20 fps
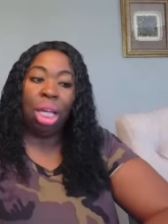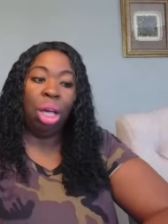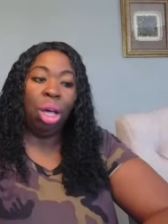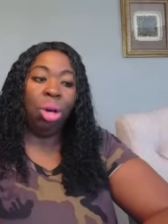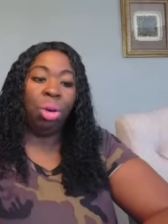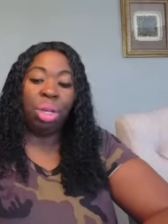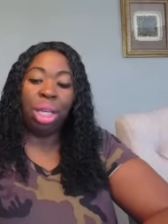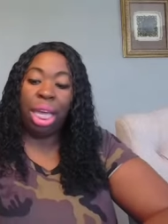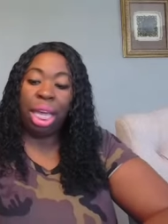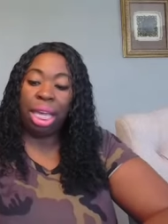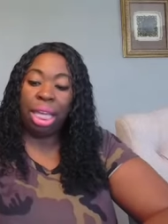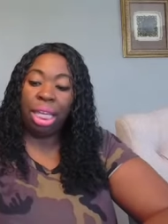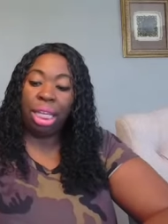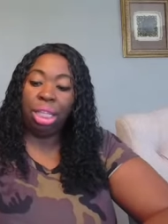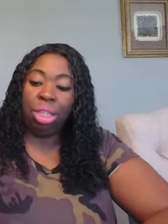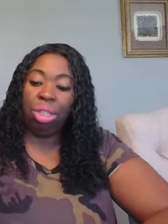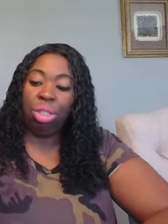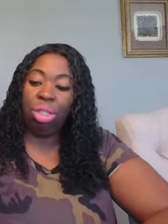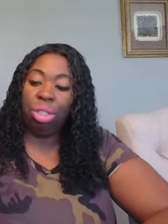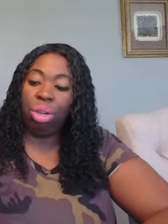Okay,
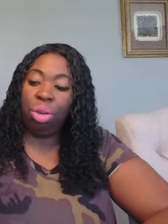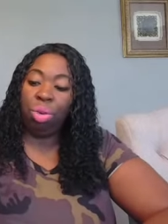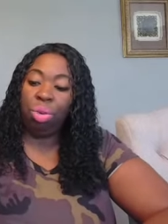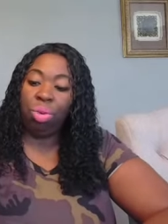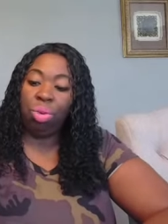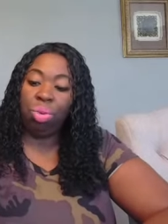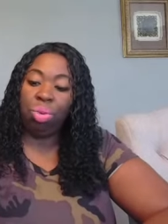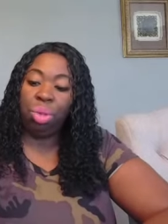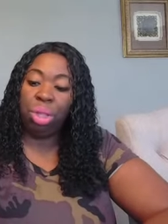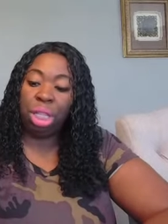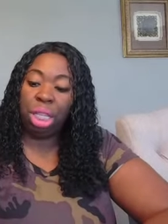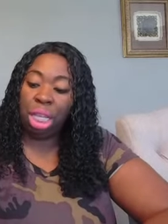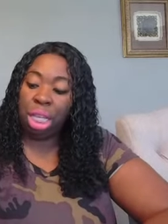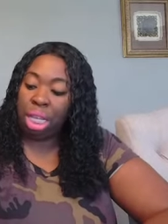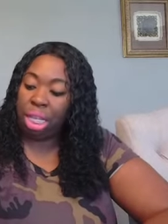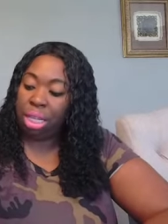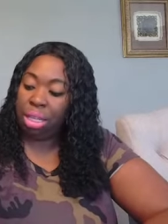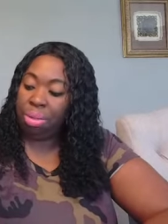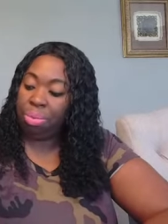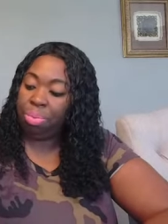so
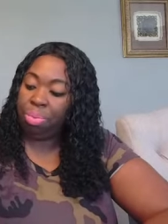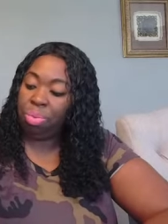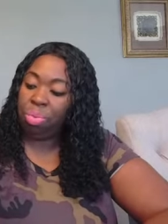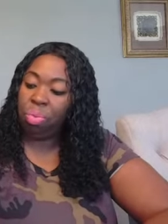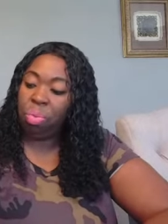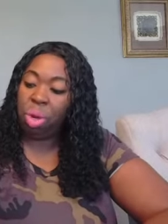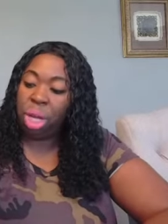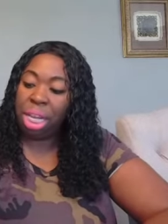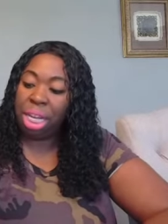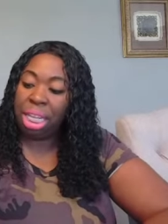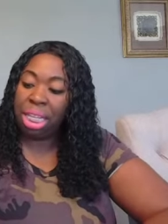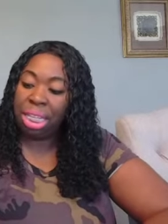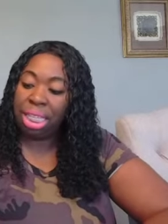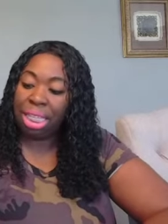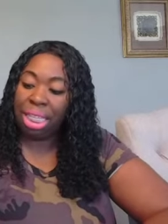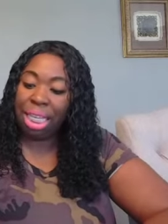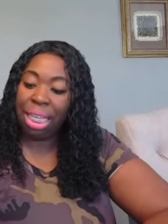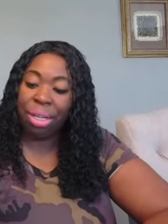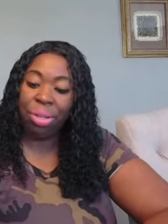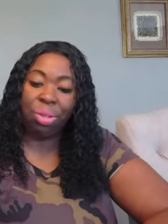um, what
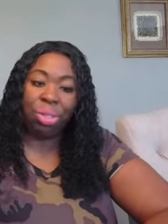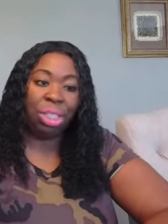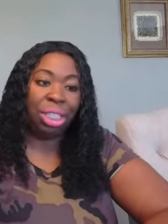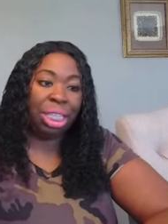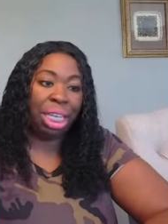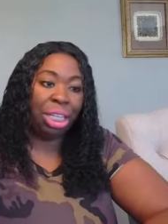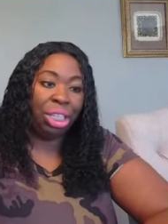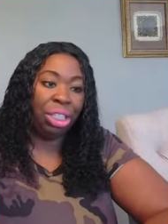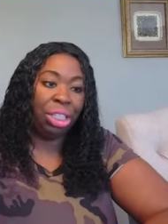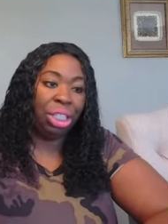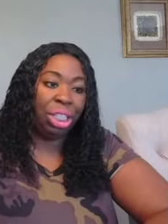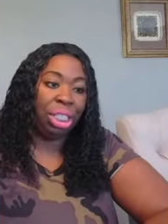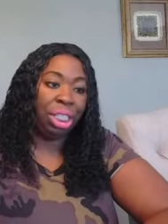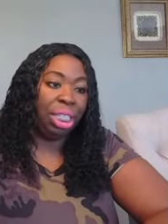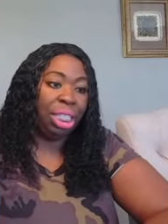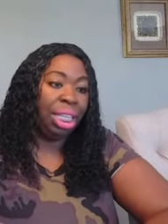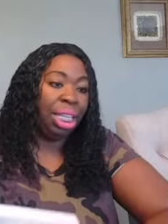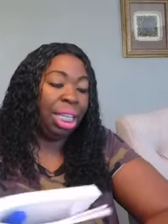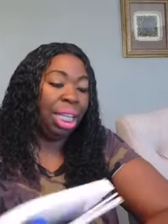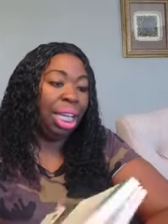is intercession?